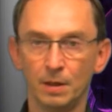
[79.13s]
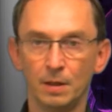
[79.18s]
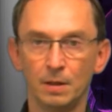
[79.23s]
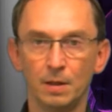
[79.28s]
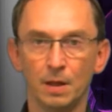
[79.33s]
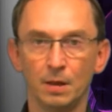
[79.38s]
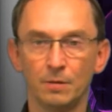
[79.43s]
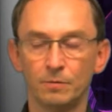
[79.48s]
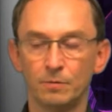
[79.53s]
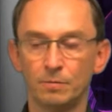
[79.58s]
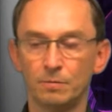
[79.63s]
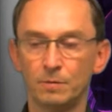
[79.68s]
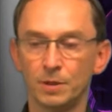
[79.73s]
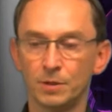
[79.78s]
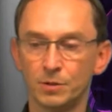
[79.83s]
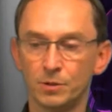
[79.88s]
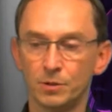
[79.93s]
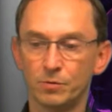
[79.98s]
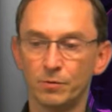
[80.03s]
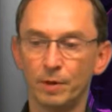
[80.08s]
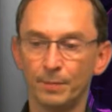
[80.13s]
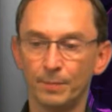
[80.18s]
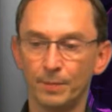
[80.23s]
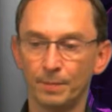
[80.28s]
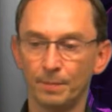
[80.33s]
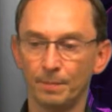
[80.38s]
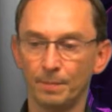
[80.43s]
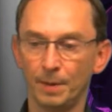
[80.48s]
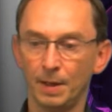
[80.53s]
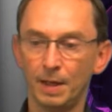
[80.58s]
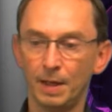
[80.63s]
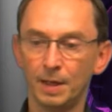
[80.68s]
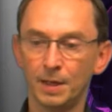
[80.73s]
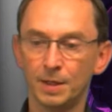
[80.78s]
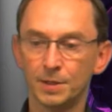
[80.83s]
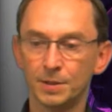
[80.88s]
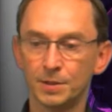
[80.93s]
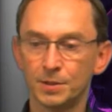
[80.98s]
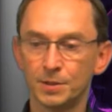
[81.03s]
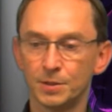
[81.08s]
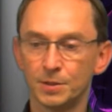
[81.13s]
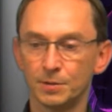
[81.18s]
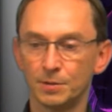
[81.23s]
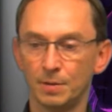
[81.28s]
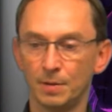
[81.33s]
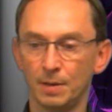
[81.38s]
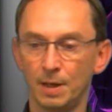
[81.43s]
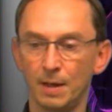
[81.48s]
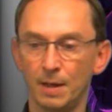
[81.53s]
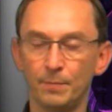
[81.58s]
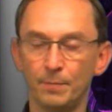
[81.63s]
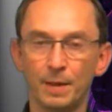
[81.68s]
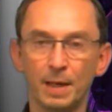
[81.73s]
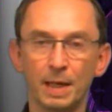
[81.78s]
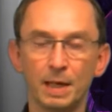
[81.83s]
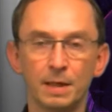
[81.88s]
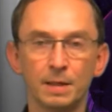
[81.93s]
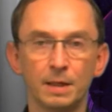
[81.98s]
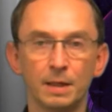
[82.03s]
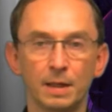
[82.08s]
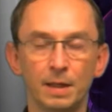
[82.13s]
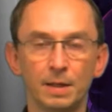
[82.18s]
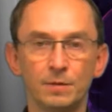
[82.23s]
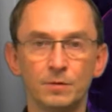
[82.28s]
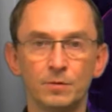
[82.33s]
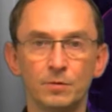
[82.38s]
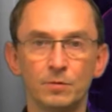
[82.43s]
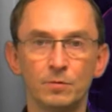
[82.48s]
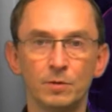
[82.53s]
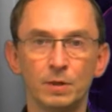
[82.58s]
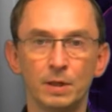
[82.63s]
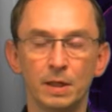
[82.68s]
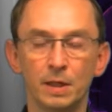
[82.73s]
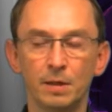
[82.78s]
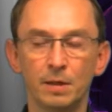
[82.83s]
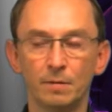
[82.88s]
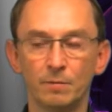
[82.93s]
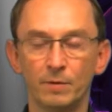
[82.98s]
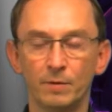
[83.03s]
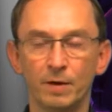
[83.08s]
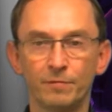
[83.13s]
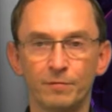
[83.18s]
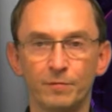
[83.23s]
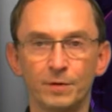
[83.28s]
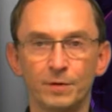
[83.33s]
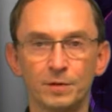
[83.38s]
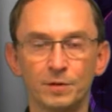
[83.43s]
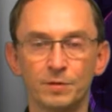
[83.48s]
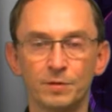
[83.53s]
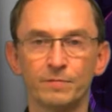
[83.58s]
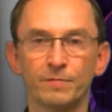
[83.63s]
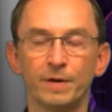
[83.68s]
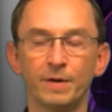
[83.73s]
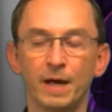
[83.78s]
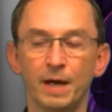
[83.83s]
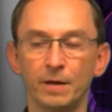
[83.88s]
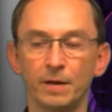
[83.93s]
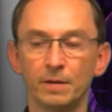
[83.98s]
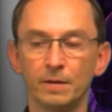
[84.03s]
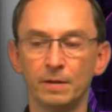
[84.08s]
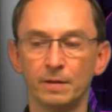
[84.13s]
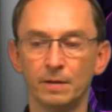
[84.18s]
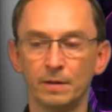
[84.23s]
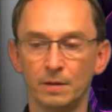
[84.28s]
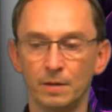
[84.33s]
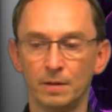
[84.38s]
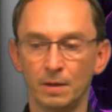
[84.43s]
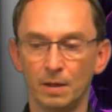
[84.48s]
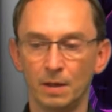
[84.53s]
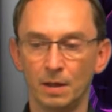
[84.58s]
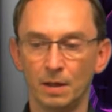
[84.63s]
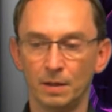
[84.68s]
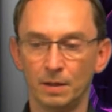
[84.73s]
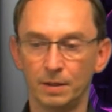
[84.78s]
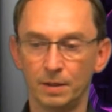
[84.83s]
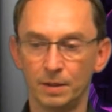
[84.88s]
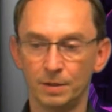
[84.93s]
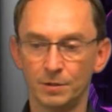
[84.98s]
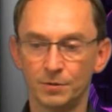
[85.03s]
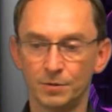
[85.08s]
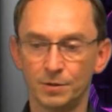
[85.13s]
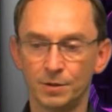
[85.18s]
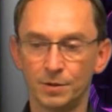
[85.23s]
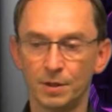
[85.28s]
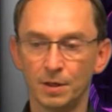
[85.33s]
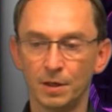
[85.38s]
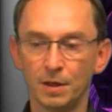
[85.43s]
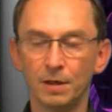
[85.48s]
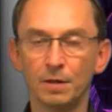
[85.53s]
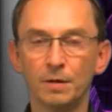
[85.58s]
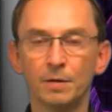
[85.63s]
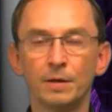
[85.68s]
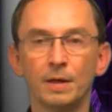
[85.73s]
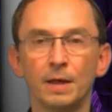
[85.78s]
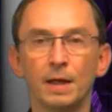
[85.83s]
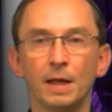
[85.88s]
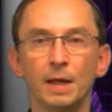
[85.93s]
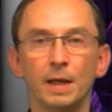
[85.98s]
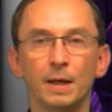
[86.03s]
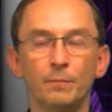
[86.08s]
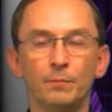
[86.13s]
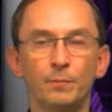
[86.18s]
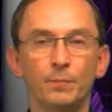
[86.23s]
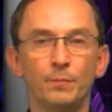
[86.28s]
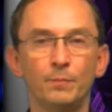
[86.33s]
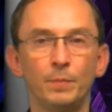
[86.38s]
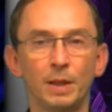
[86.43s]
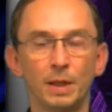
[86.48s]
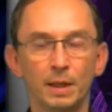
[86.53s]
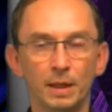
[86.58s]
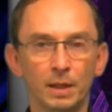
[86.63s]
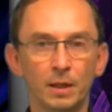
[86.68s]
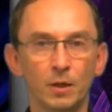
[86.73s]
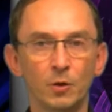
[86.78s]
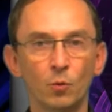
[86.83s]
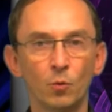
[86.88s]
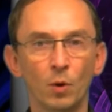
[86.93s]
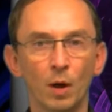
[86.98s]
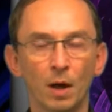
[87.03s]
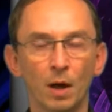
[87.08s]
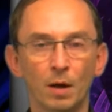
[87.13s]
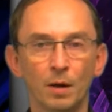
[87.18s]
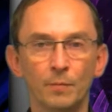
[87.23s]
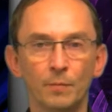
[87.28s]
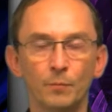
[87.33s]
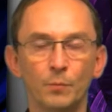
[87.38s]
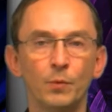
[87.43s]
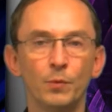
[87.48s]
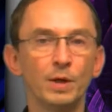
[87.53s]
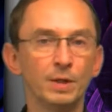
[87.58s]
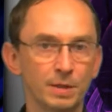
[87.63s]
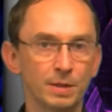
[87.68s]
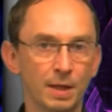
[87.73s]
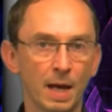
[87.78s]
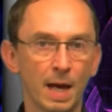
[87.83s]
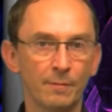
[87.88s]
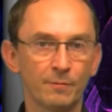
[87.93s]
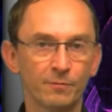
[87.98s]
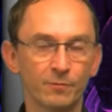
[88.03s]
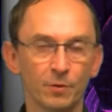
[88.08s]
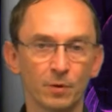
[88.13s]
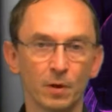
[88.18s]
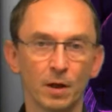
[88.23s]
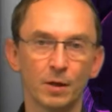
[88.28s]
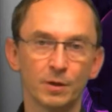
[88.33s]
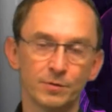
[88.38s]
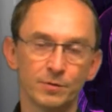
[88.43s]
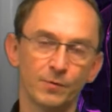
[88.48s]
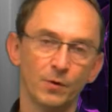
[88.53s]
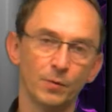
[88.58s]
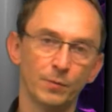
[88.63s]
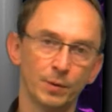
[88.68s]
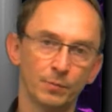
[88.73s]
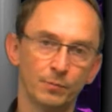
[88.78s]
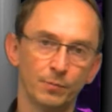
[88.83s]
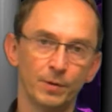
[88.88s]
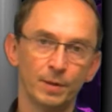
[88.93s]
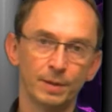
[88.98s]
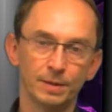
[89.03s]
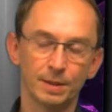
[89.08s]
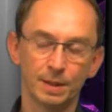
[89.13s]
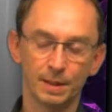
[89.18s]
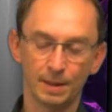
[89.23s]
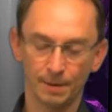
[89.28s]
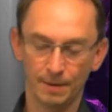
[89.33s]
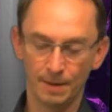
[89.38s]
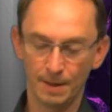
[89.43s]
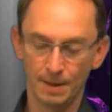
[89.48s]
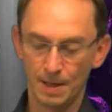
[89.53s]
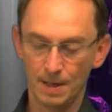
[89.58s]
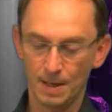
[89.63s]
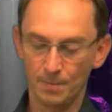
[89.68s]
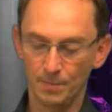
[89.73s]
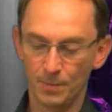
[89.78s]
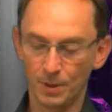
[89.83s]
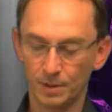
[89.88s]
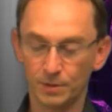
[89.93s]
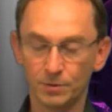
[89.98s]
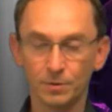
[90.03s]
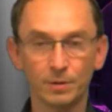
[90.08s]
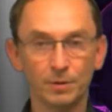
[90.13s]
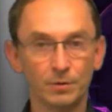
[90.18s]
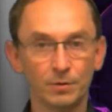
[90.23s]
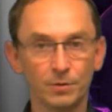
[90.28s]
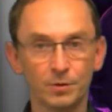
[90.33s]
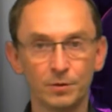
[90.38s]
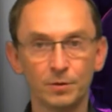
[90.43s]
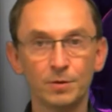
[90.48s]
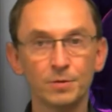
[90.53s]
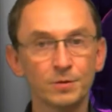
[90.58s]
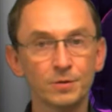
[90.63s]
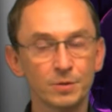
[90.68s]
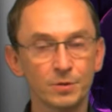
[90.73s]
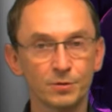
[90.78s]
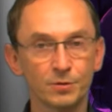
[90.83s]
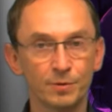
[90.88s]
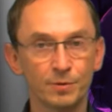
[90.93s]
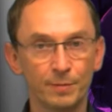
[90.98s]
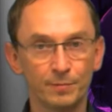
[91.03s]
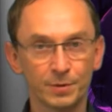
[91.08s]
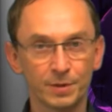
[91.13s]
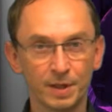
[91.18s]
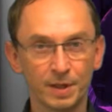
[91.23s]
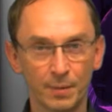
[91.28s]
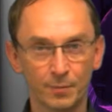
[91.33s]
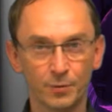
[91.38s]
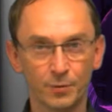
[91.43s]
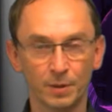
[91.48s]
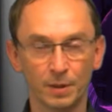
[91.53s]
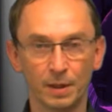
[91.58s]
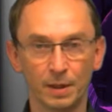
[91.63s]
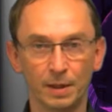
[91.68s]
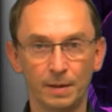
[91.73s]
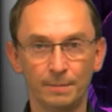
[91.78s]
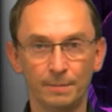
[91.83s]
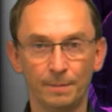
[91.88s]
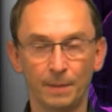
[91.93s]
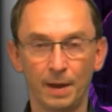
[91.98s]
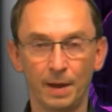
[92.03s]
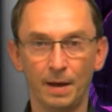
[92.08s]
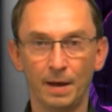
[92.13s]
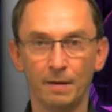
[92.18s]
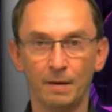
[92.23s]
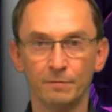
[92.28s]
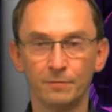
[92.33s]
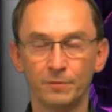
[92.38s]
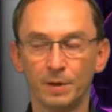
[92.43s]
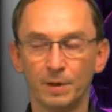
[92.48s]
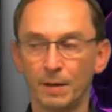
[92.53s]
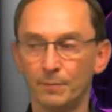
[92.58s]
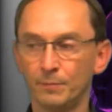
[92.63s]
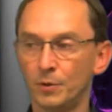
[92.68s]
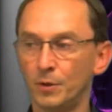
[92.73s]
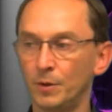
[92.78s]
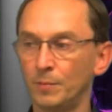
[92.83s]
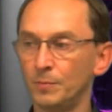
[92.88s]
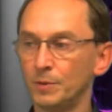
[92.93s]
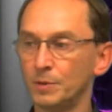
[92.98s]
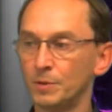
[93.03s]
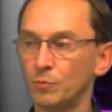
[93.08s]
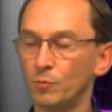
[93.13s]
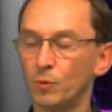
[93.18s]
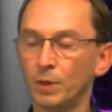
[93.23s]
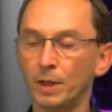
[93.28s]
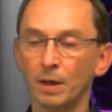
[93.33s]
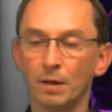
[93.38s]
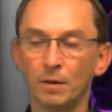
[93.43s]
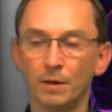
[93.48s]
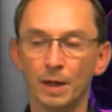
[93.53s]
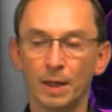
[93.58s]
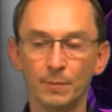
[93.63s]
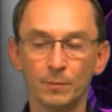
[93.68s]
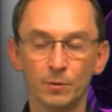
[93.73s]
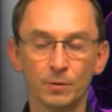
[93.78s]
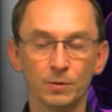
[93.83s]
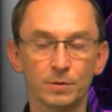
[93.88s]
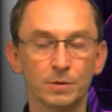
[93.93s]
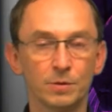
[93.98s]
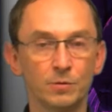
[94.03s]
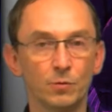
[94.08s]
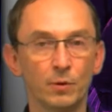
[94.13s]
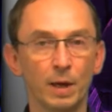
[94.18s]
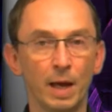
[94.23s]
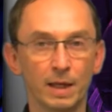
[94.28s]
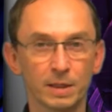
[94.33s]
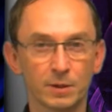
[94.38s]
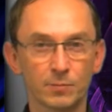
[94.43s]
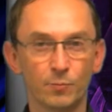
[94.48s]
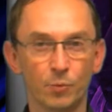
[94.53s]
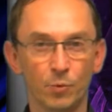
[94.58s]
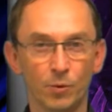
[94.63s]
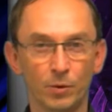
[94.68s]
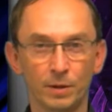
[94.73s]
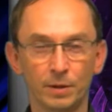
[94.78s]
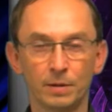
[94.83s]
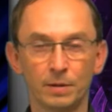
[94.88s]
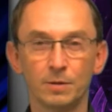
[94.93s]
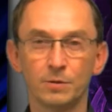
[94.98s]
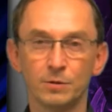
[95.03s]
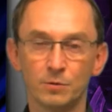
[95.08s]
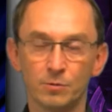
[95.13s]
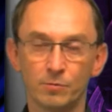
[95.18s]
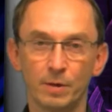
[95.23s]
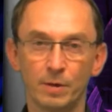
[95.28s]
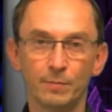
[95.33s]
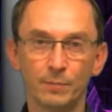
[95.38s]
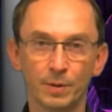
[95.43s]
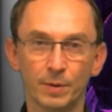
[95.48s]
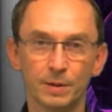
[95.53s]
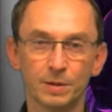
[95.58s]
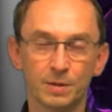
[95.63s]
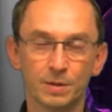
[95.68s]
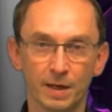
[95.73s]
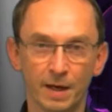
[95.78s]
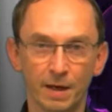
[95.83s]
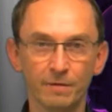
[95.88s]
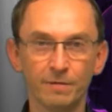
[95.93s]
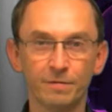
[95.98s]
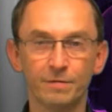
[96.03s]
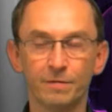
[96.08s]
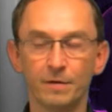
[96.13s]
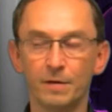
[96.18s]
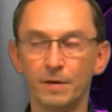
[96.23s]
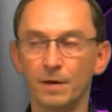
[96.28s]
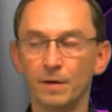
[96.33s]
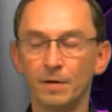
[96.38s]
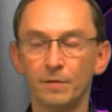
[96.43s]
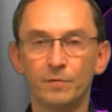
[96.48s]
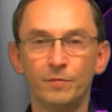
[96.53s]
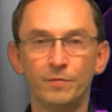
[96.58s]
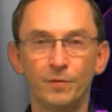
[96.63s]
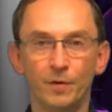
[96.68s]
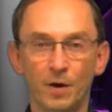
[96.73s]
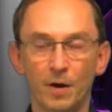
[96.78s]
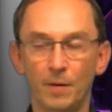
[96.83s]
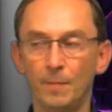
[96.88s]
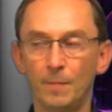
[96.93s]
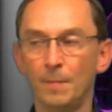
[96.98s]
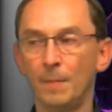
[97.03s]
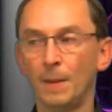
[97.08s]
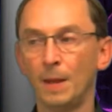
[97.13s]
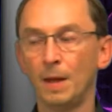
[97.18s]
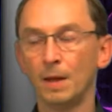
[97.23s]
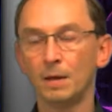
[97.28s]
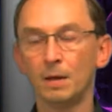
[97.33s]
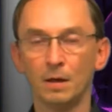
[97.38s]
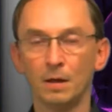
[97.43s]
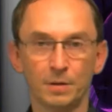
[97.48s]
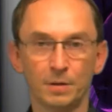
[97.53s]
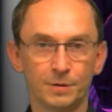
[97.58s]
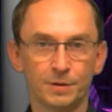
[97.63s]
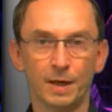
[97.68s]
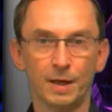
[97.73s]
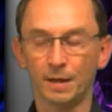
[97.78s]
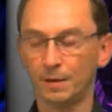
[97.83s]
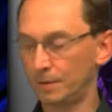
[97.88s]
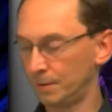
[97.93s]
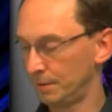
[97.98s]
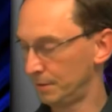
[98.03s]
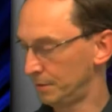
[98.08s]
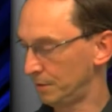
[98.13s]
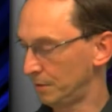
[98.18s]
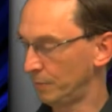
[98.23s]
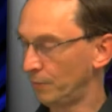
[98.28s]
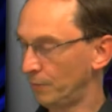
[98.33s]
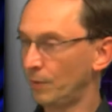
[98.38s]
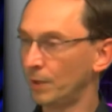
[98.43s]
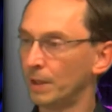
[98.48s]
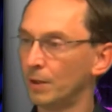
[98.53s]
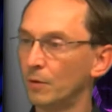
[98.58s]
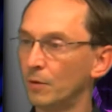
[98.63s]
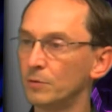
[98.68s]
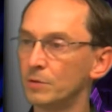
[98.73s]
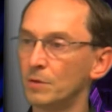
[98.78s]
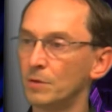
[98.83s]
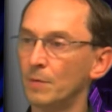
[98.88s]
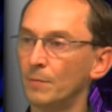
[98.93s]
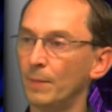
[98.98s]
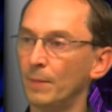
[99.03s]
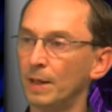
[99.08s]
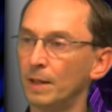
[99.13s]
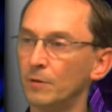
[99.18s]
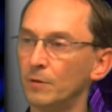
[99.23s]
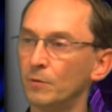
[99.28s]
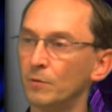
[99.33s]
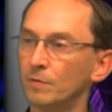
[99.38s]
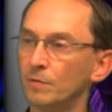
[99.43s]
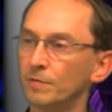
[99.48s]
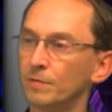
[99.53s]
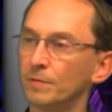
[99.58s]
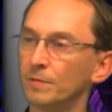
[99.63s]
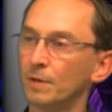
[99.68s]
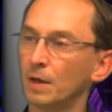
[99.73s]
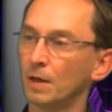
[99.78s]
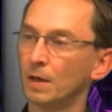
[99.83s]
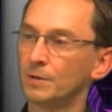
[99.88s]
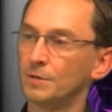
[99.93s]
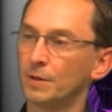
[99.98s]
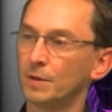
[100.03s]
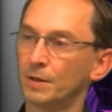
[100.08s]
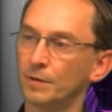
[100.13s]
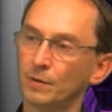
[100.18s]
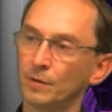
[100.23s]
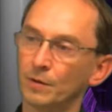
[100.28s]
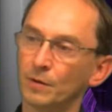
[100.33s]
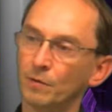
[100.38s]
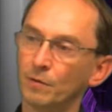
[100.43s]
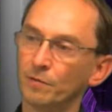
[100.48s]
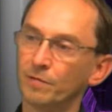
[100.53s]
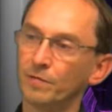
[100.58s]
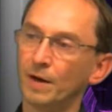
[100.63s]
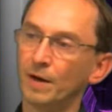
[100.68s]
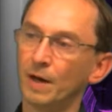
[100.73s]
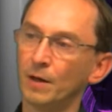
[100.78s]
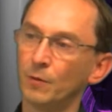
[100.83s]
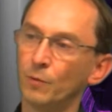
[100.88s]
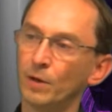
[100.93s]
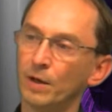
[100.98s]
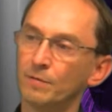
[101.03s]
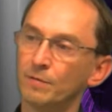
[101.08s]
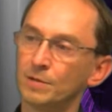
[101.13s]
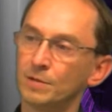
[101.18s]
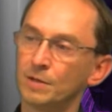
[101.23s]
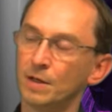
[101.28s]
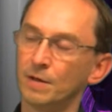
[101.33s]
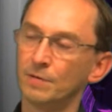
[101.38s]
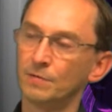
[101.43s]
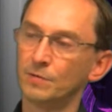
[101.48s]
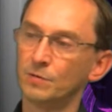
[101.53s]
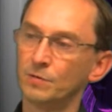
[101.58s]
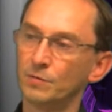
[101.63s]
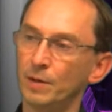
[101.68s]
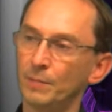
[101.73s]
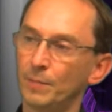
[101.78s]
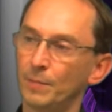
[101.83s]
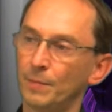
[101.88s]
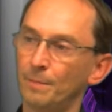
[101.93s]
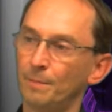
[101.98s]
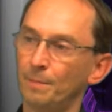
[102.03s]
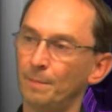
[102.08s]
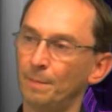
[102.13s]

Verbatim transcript: Now this strip is embedded into the reference file that you see here in PDQ, our print app for large format printing. But you can also use the strip separately. And for that purpose, we are able to export the strip itself from color checker. So if we go to the menu of color checker and go to file, we have a save strip.